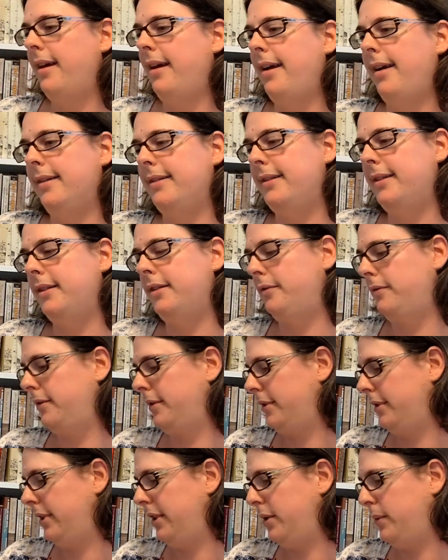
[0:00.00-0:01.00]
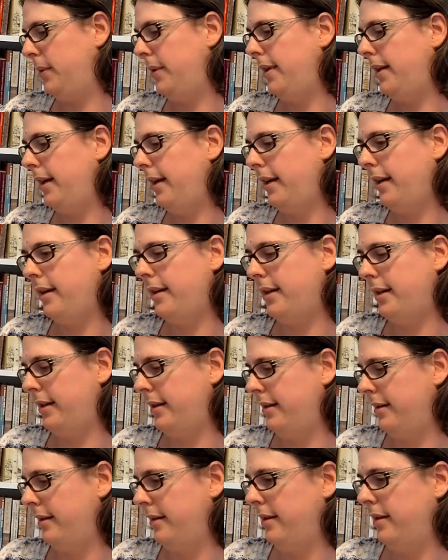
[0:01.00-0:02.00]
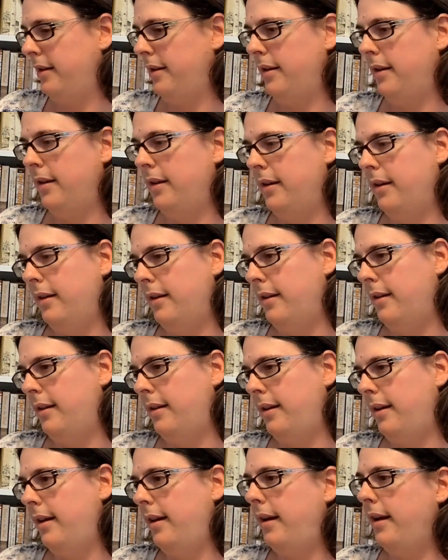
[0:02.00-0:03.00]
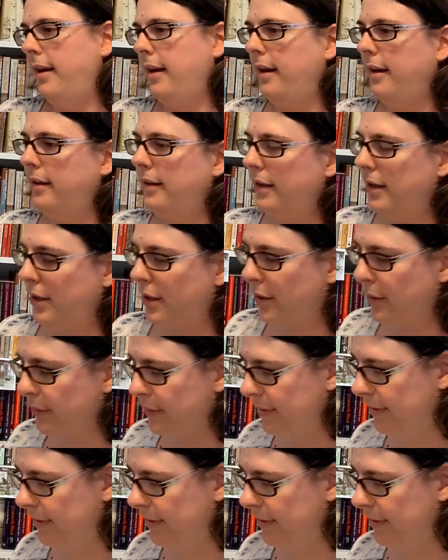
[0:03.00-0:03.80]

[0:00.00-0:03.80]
S's really quick? And no.